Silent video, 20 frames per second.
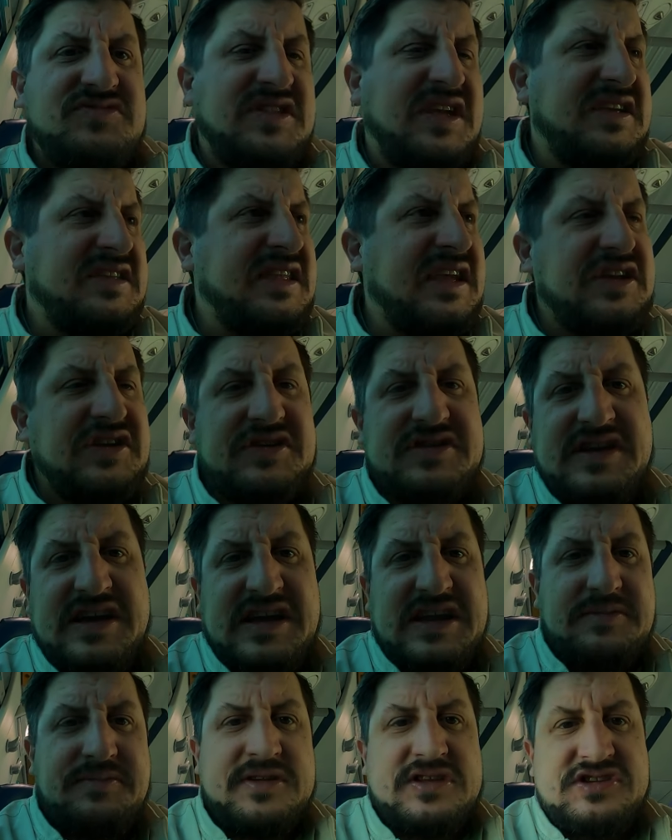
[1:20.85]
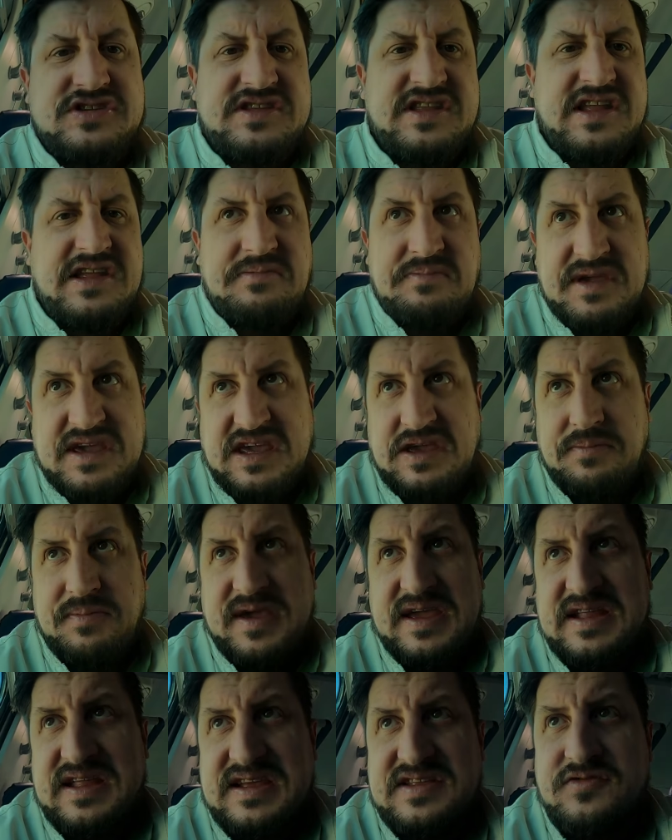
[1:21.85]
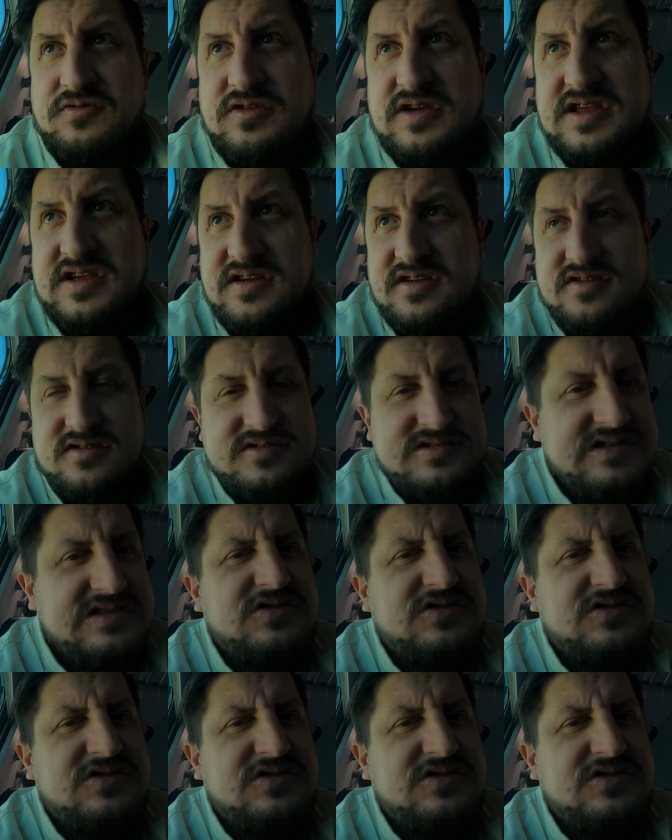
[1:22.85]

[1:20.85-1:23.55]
think that you're taking a picture and then they make you pay like 20 euros.